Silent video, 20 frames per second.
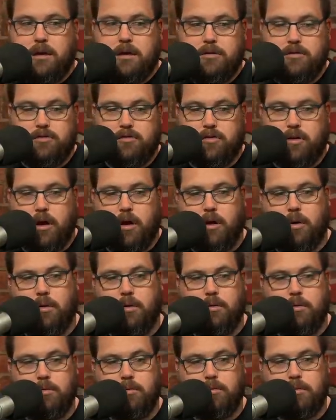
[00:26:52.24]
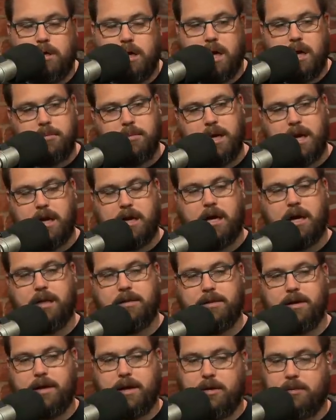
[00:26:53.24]
So, yeah, I mean, I, I
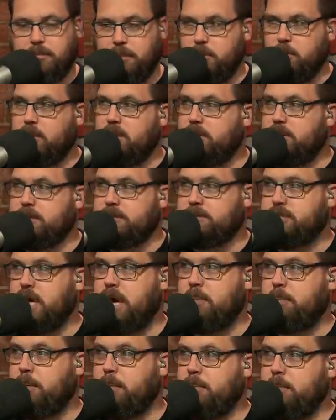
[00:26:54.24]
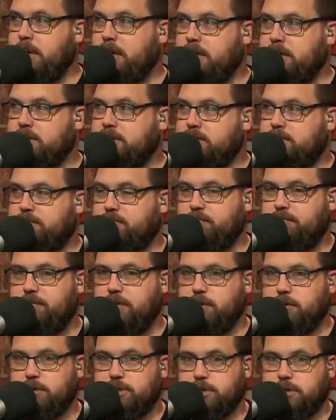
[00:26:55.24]
think I would be willing to shop him. His
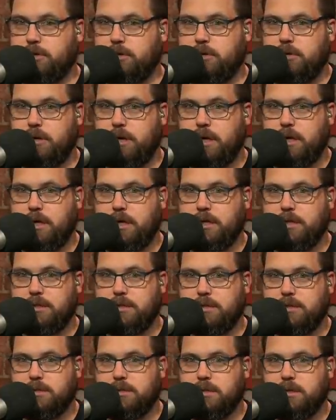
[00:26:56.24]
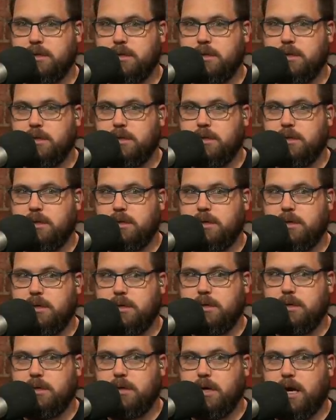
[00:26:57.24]
future is
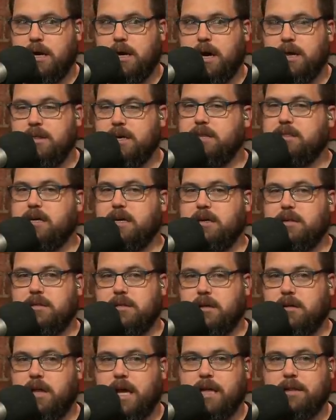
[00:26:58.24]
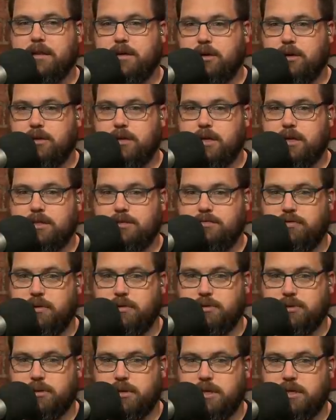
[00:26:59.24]
I think that the likelihood that his
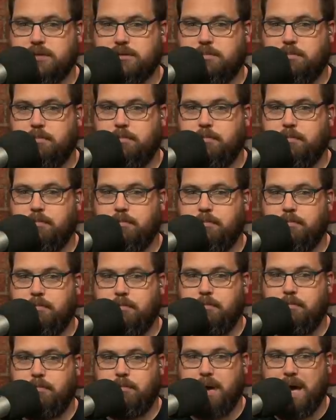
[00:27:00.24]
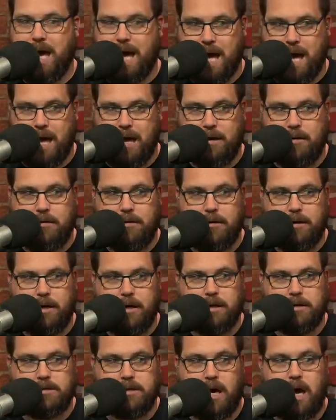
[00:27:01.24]
future is bad
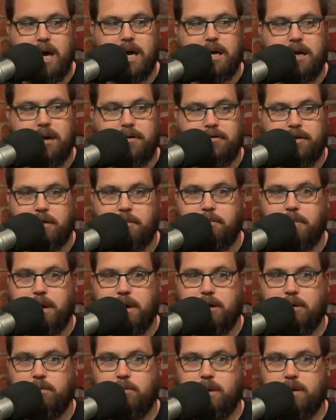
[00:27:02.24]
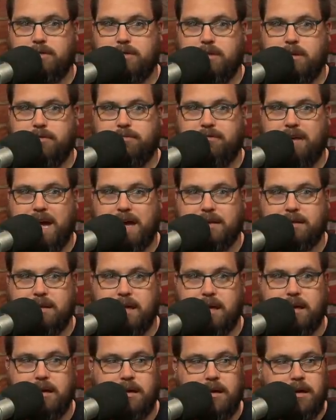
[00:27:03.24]
is high enough compared with the fact
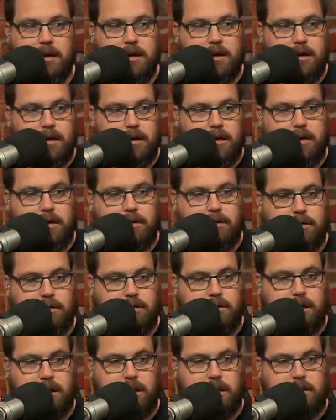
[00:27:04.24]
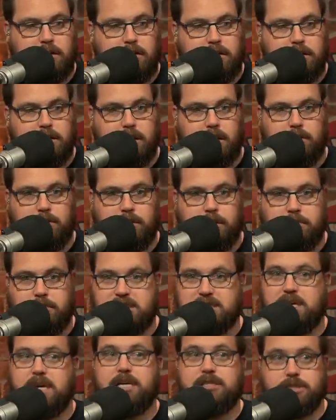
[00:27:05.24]
that uh, the, you know, the
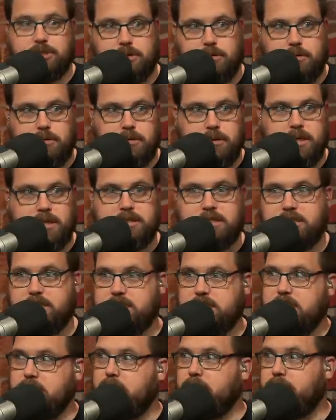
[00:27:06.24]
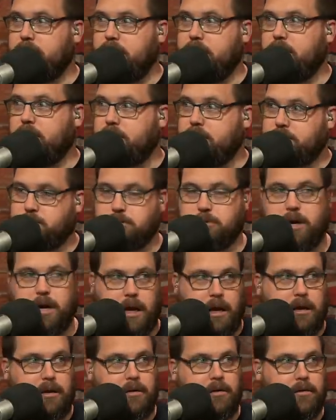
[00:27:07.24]
potential is still there in a
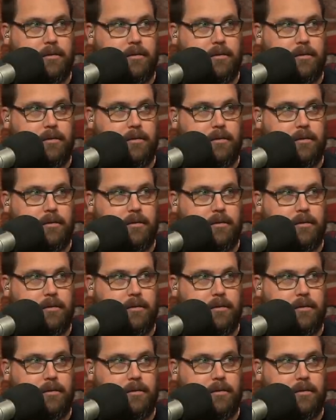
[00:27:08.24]
trade.